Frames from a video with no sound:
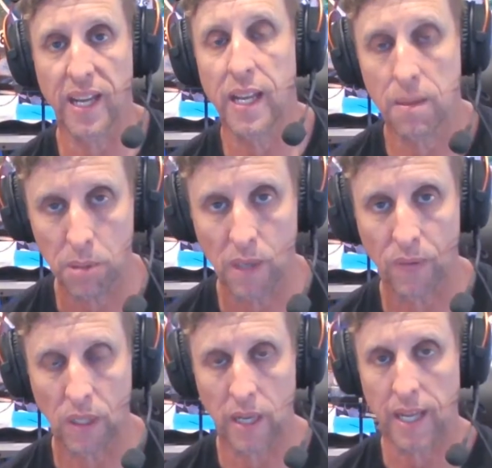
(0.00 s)
in a
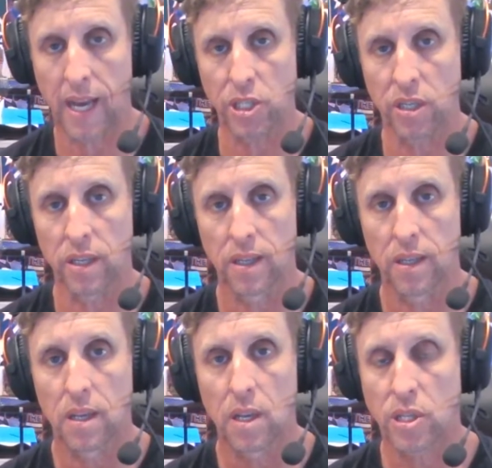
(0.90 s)
beautiful location,
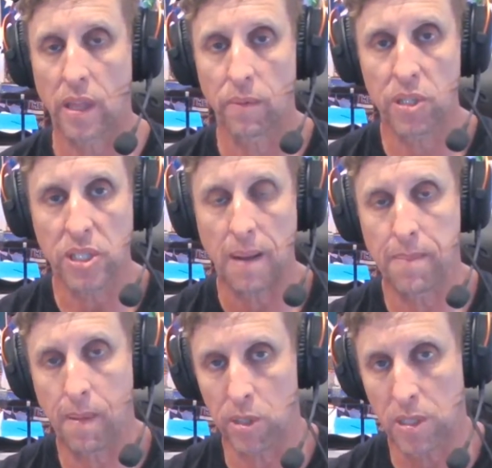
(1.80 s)
so there is some
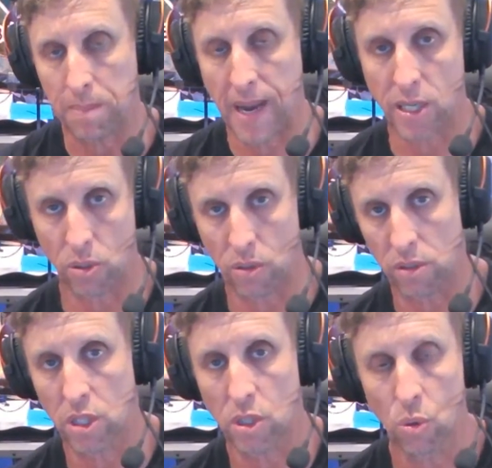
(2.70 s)
memories to pass
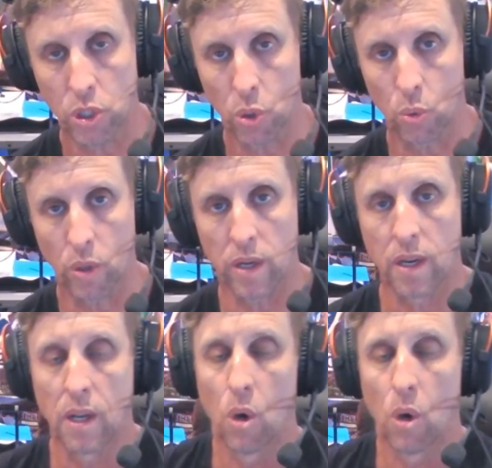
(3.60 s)
on to your children